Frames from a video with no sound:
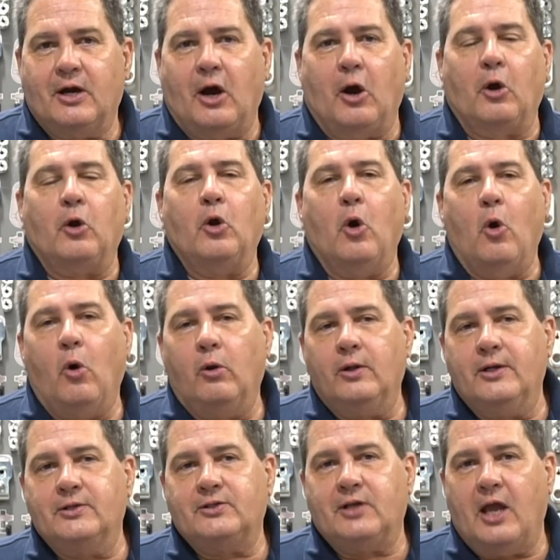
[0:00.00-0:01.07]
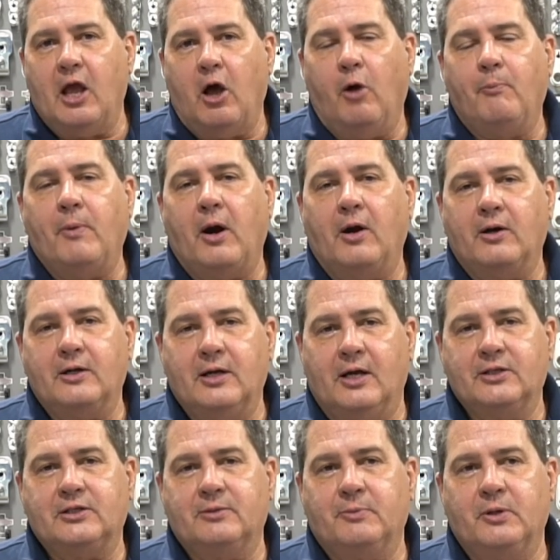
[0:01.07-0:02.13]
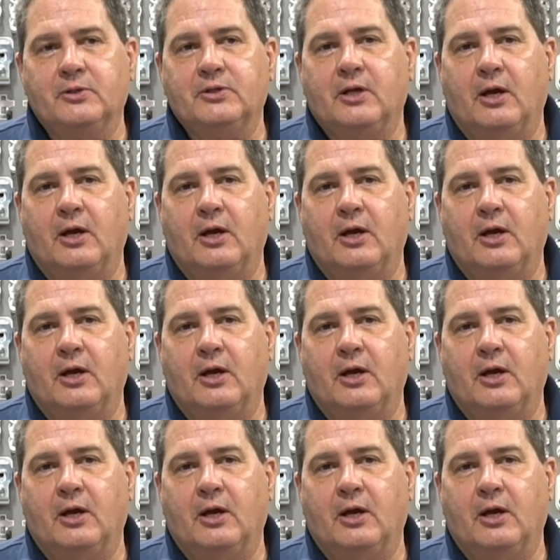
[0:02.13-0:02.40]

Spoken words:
Our goal is to help our customers